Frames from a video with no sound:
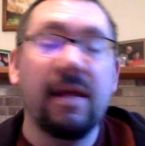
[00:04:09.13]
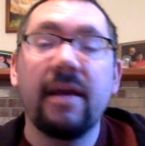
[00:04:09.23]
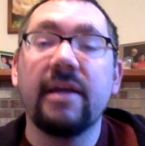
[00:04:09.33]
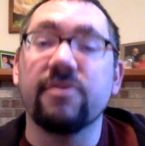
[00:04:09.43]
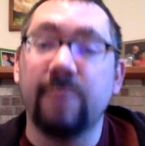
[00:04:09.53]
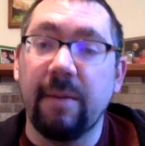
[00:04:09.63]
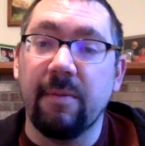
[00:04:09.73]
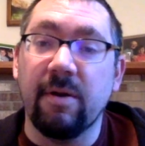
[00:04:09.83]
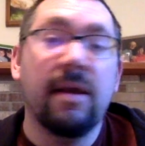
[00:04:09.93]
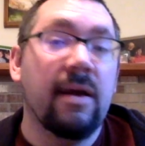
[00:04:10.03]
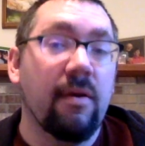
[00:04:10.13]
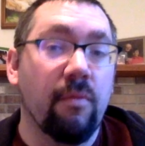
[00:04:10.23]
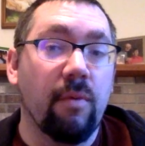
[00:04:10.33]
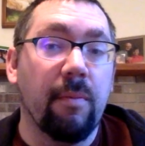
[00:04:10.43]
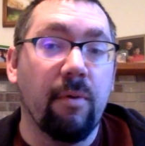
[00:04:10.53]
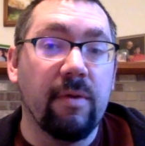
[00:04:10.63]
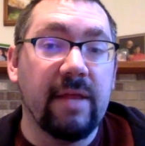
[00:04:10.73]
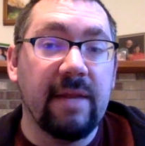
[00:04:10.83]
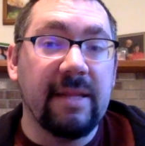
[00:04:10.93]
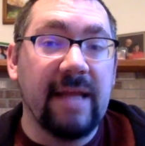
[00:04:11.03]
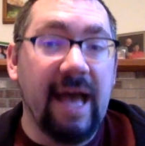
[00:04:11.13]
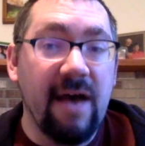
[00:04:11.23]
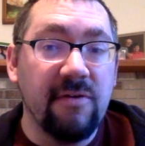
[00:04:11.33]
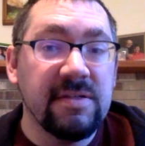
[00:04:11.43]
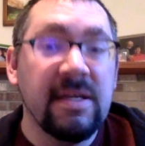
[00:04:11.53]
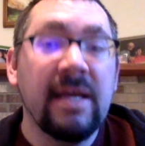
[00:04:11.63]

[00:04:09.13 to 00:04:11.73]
Because remember, one important thing about the House